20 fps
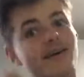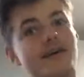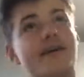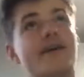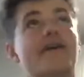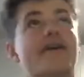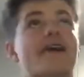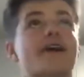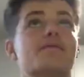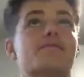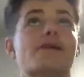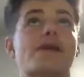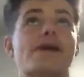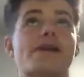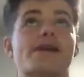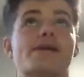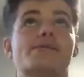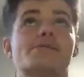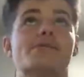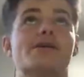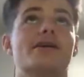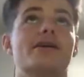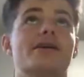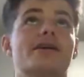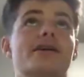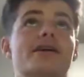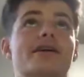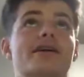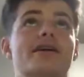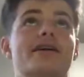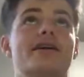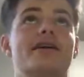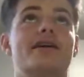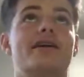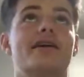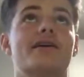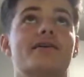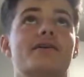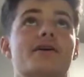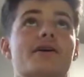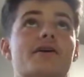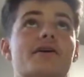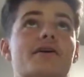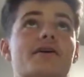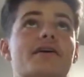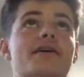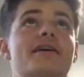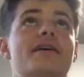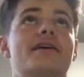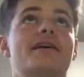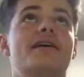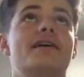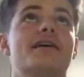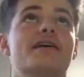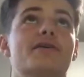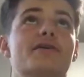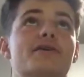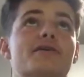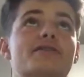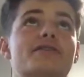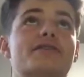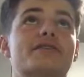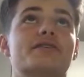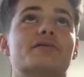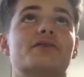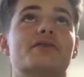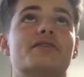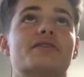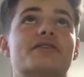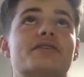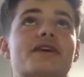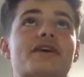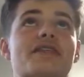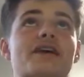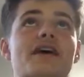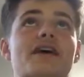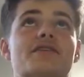Okay, Ben, I don't know what to say there.